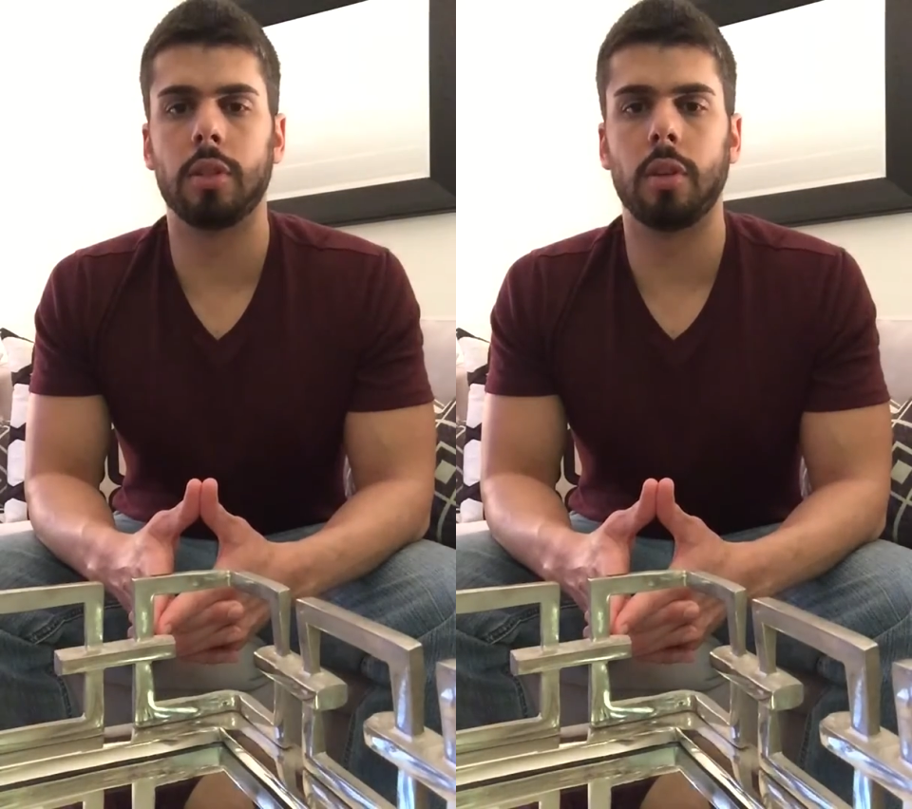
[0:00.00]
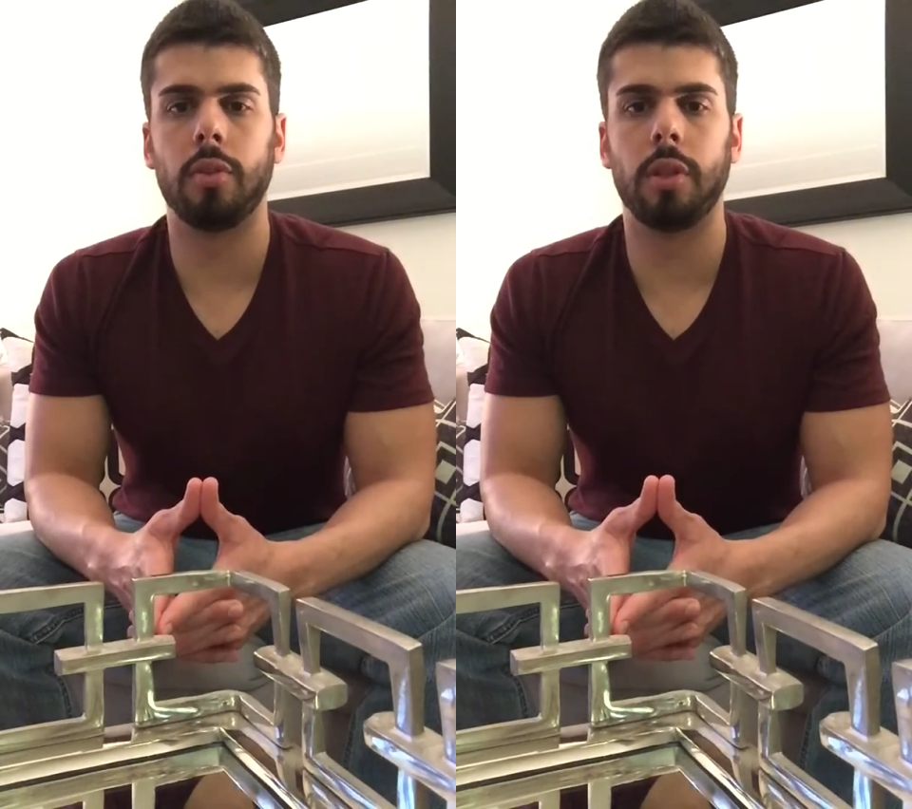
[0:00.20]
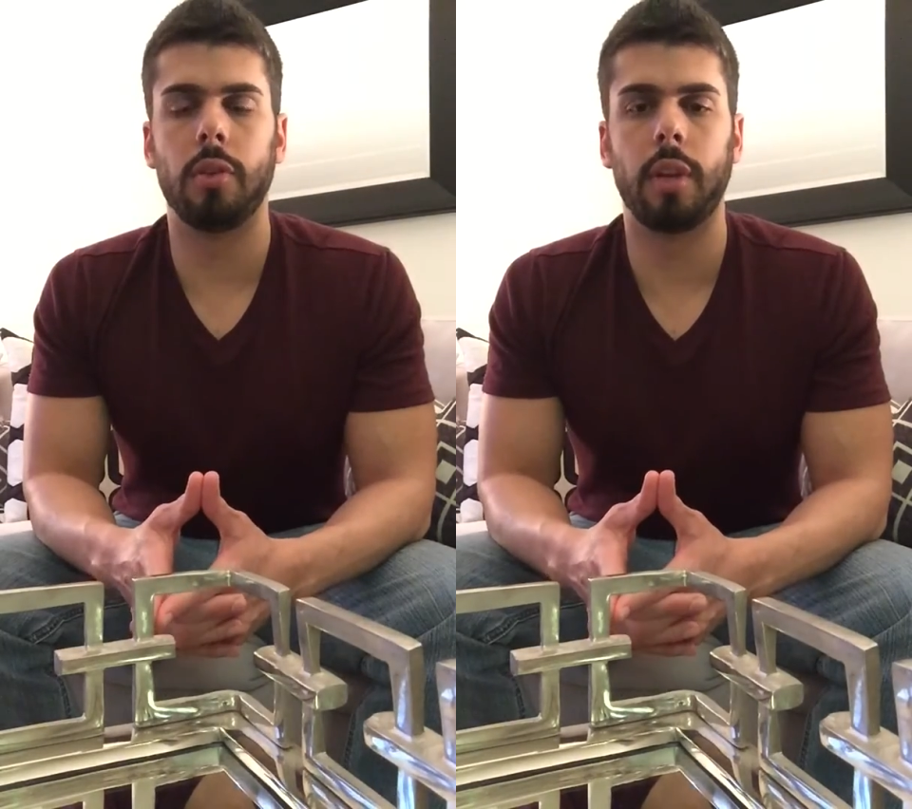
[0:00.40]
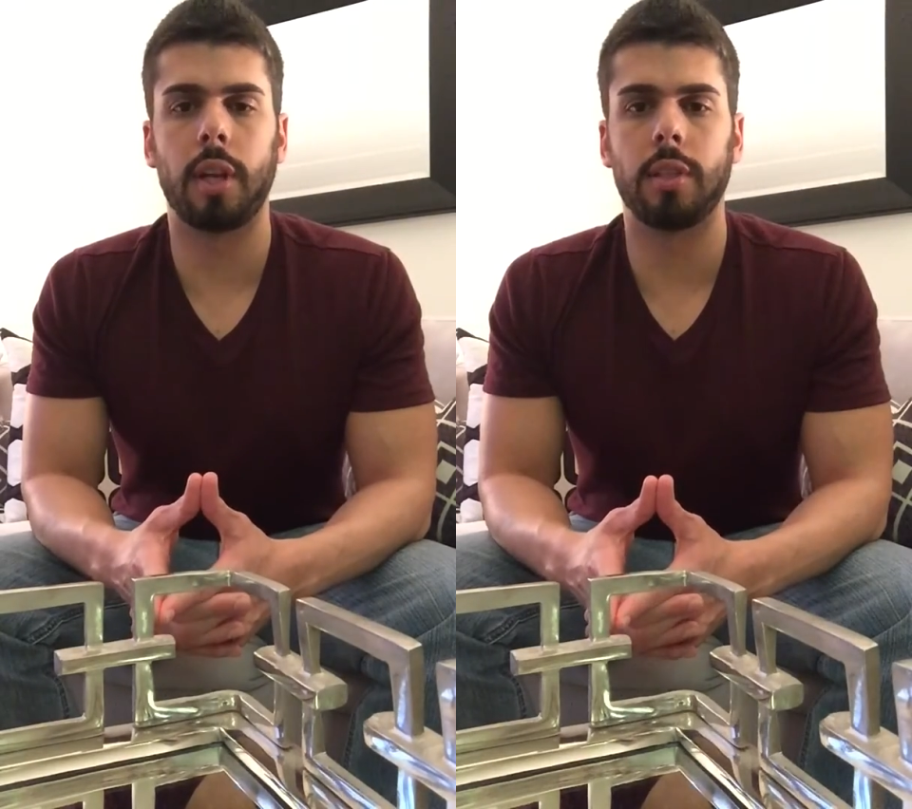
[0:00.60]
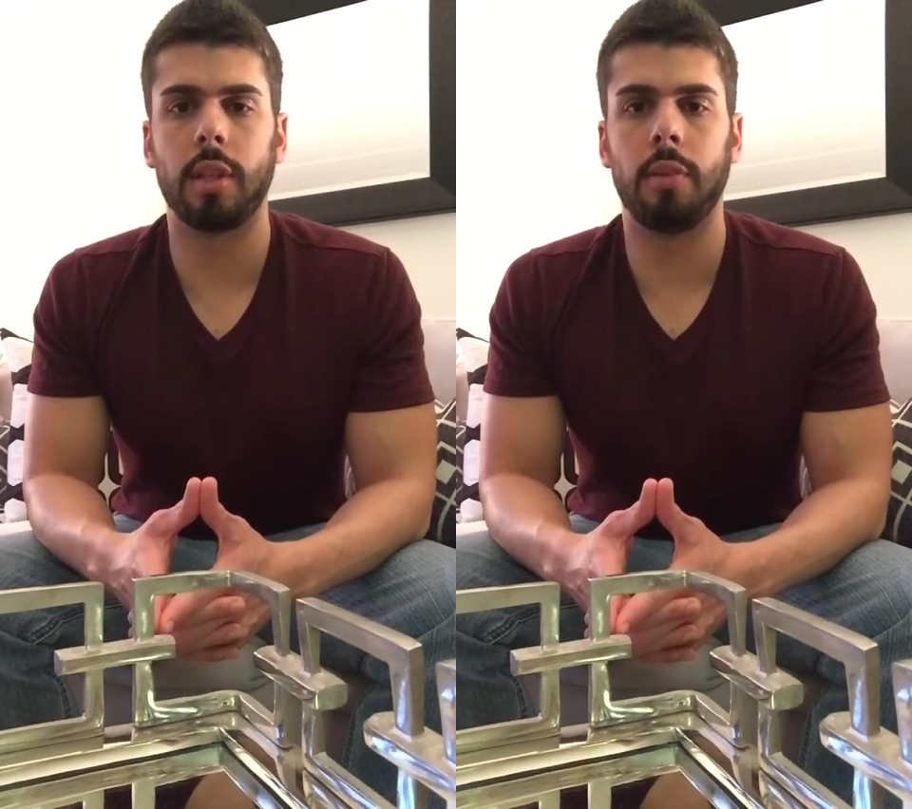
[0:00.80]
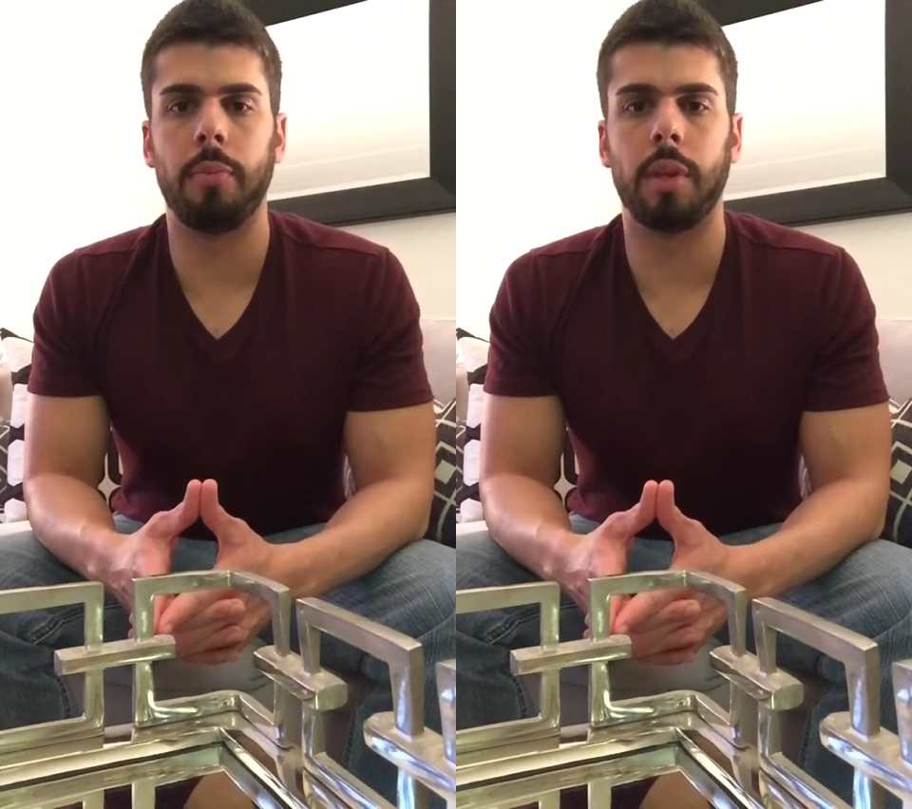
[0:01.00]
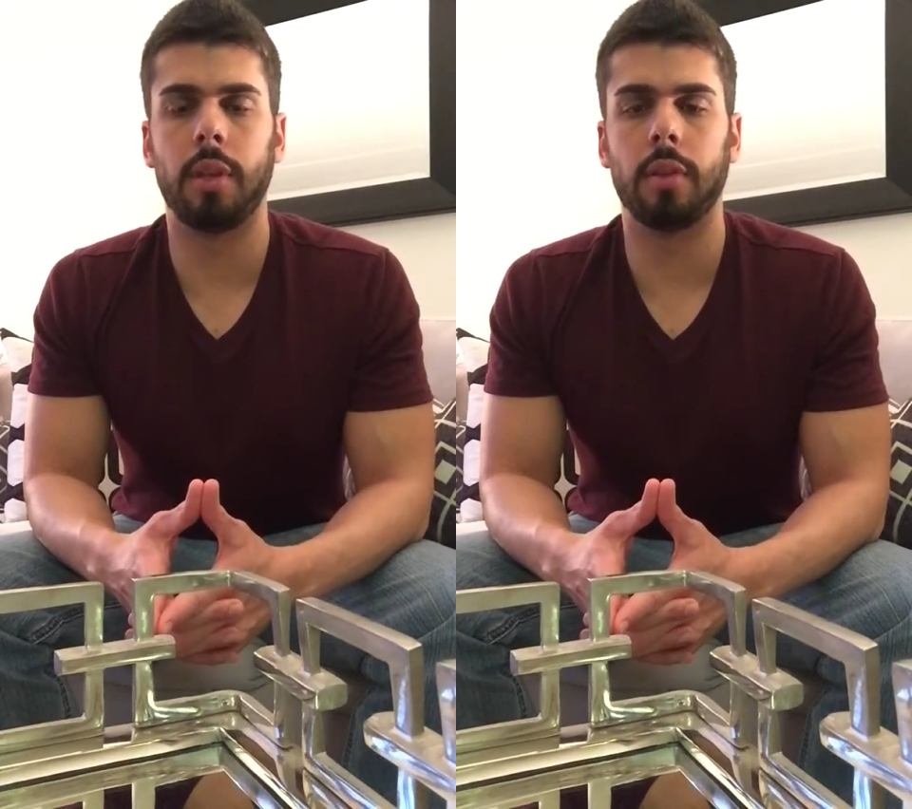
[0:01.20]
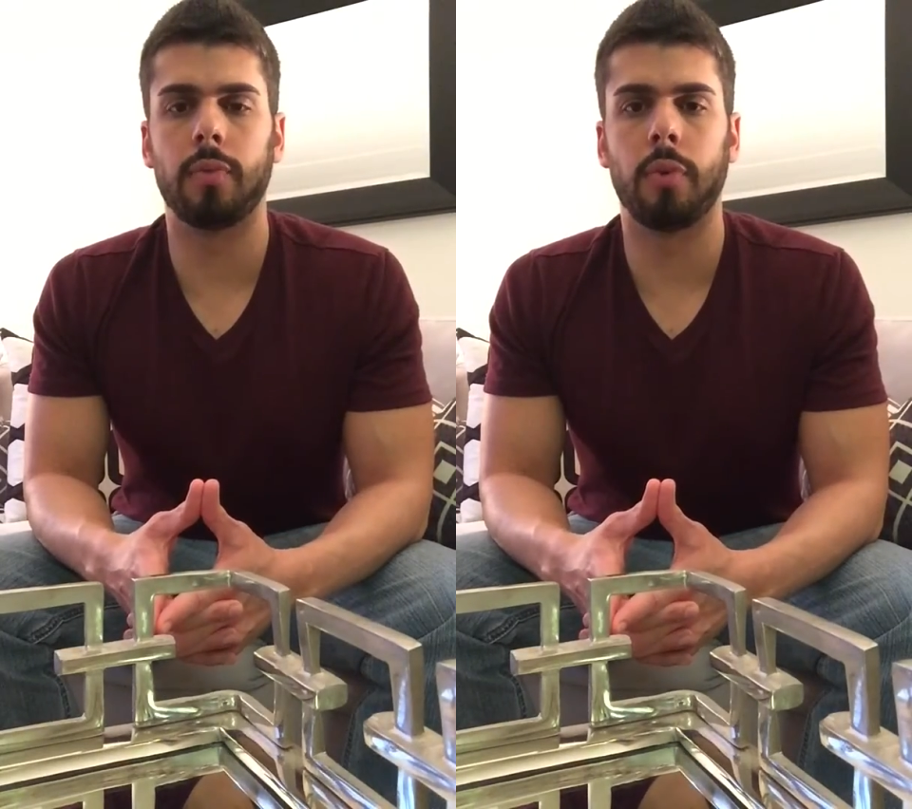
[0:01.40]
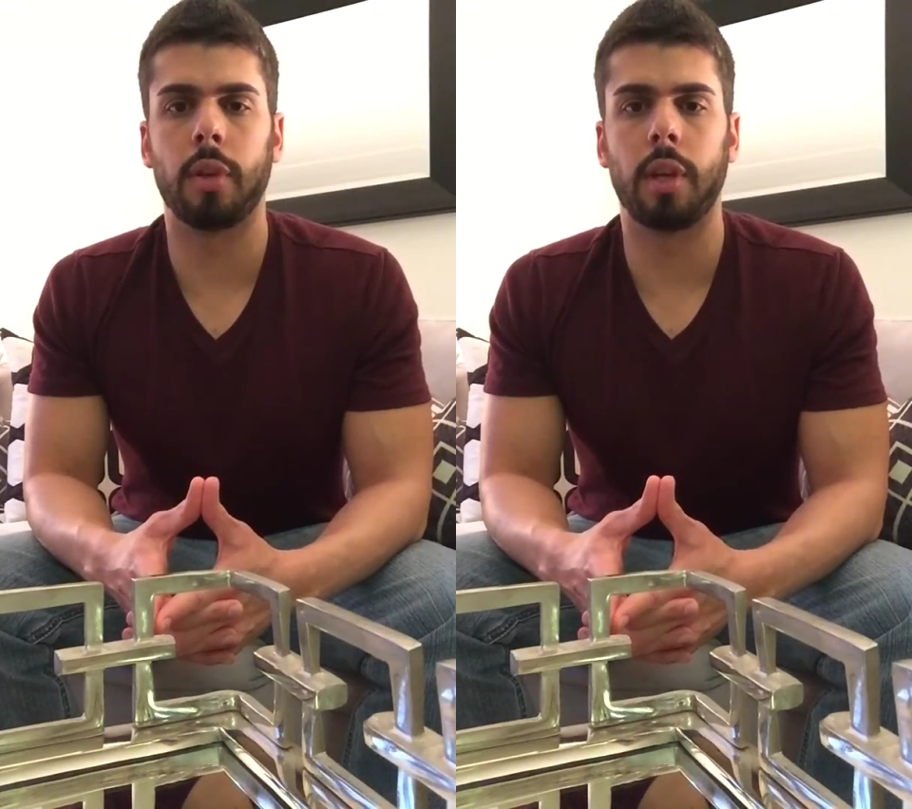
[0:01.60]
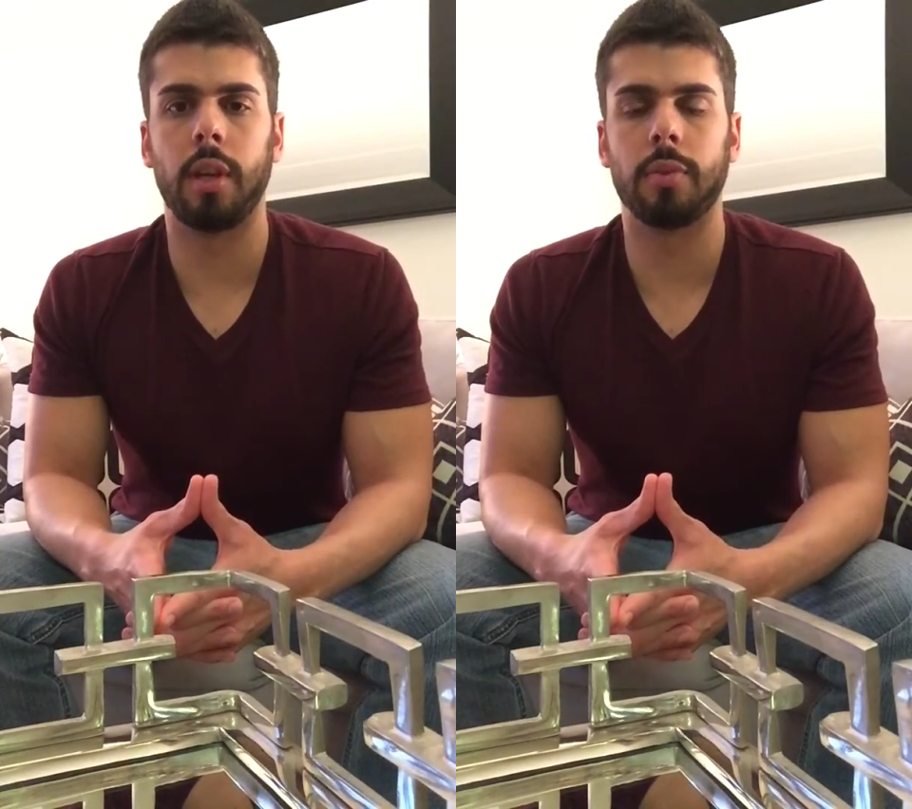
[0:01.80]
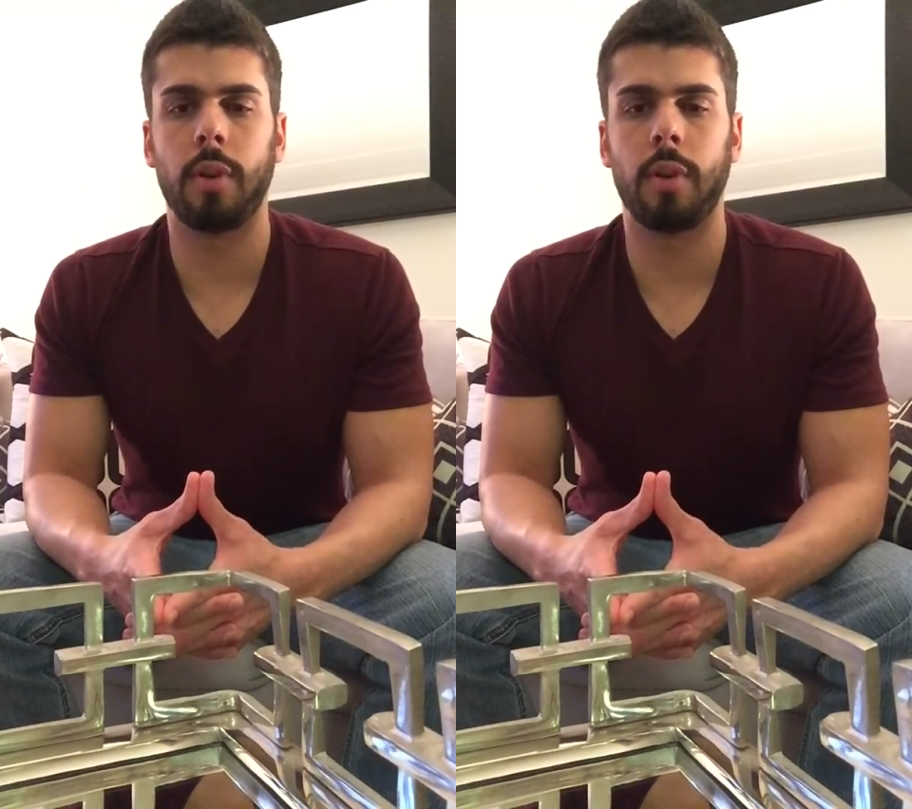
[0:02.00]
So, like I said in the beginning of this forecast,